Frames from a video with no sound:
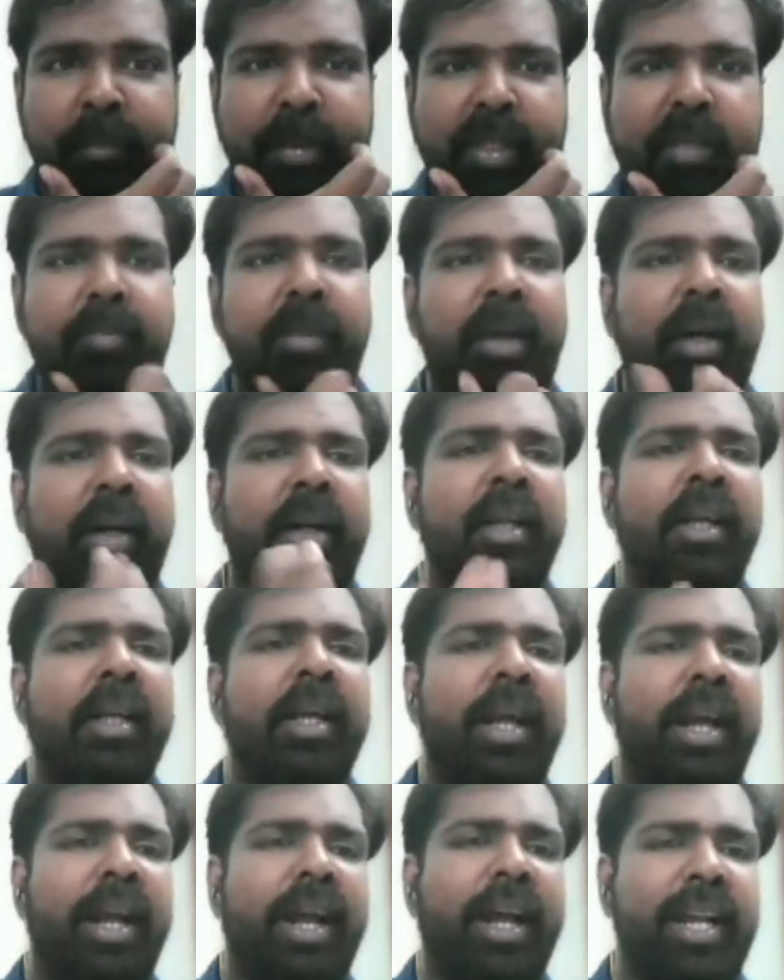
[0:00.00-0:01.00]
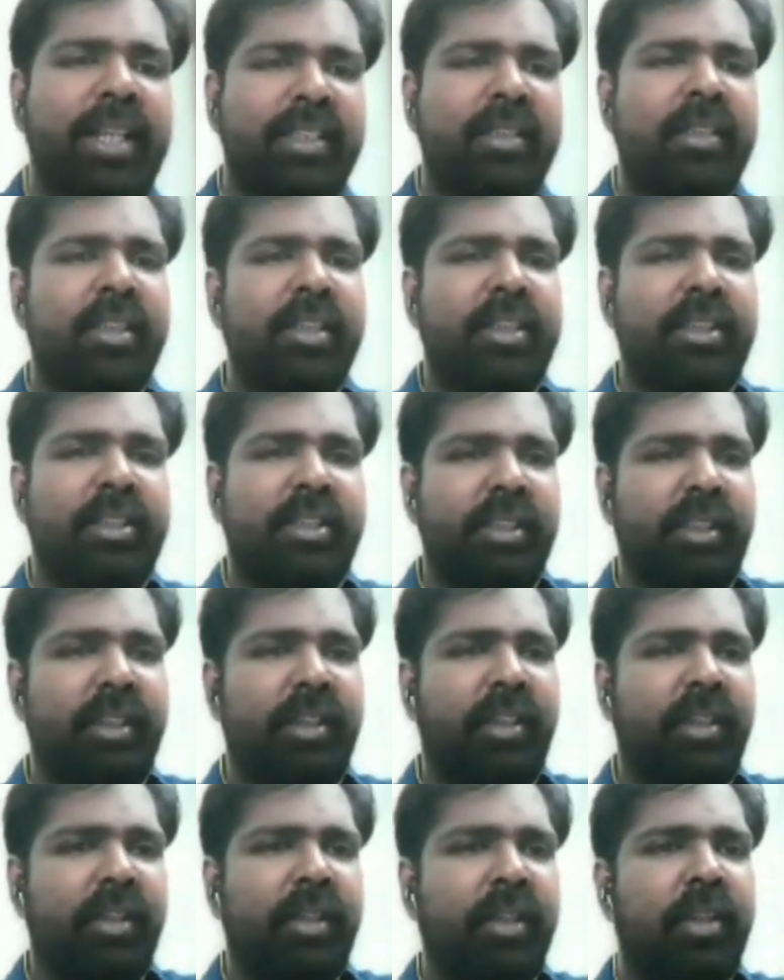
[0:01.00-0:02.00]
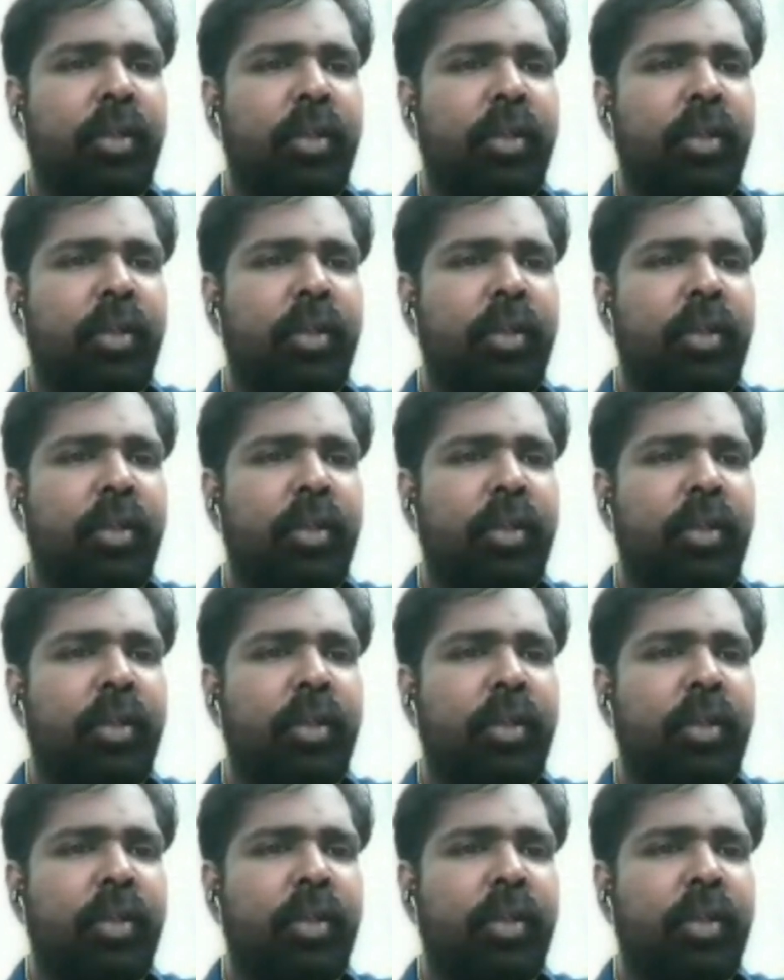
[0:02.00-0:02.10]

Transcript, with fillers: Padma has this uh,